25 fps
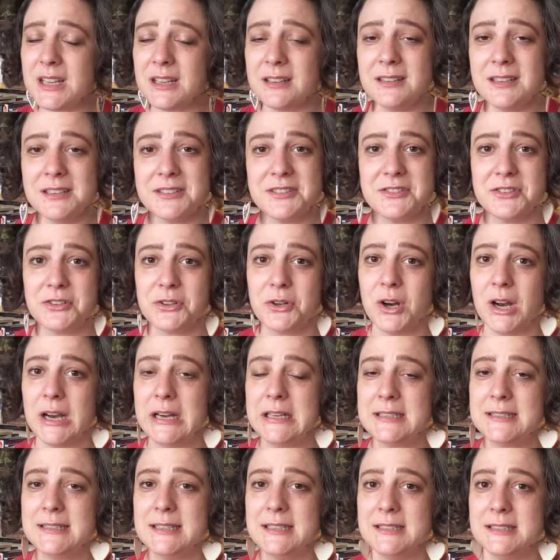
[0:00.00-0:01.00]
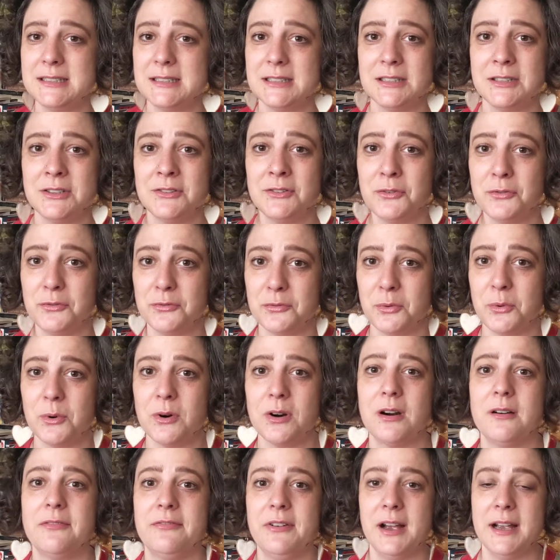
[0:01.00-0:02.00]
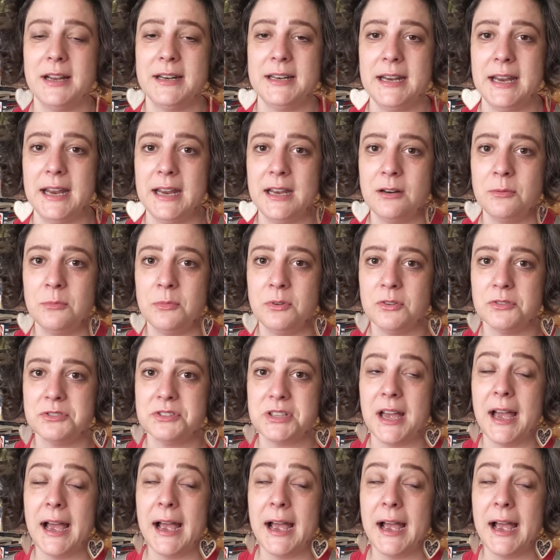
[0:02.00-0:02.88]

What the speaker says: This is a great season for finding animals.